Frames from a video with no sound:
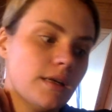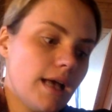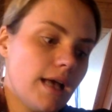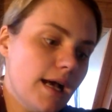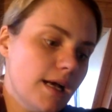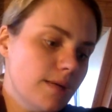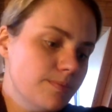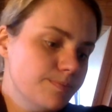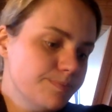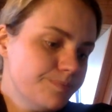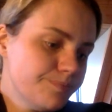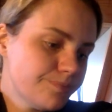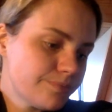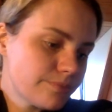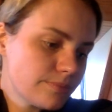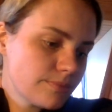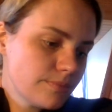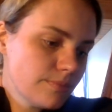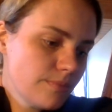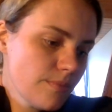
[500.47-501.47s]

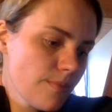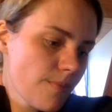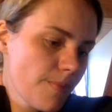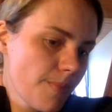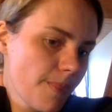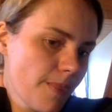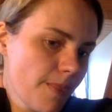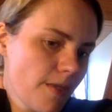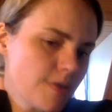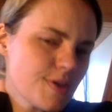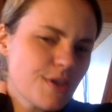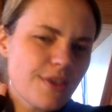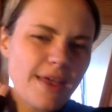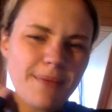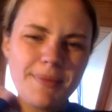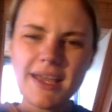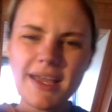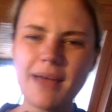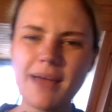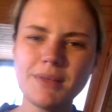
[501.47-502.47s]
So that
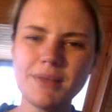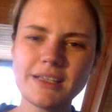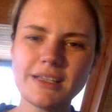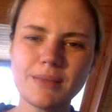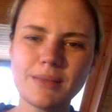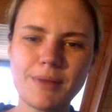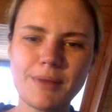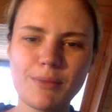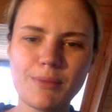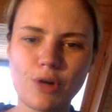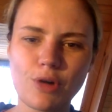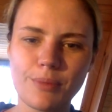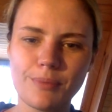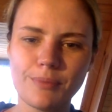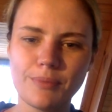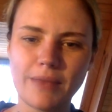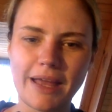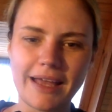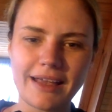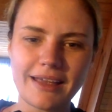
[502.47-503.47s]
became a little bit more
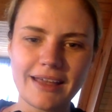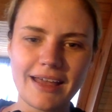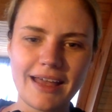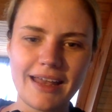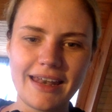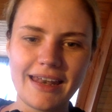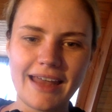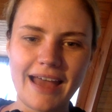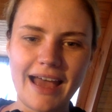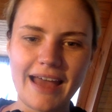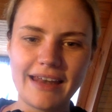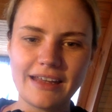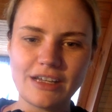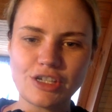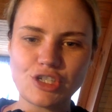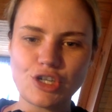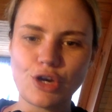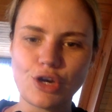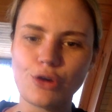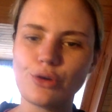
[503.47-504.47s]
like an
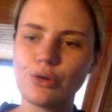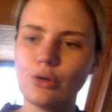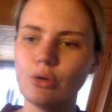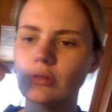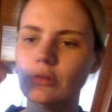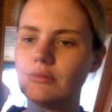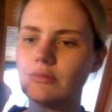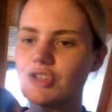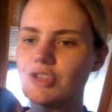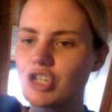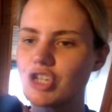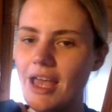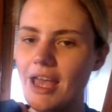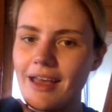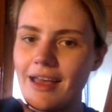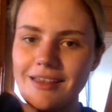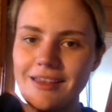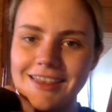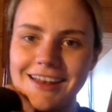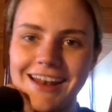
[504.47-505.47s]
anecdotal
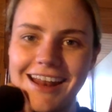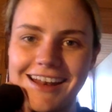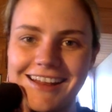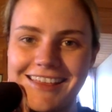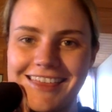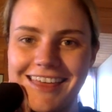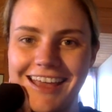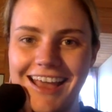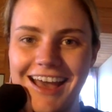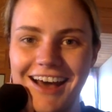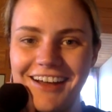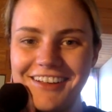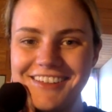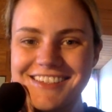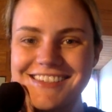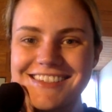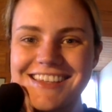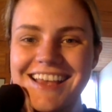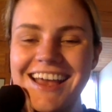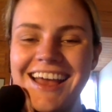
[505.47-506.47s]
share than anything
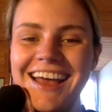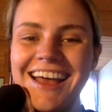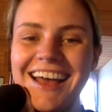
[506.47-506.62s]
else.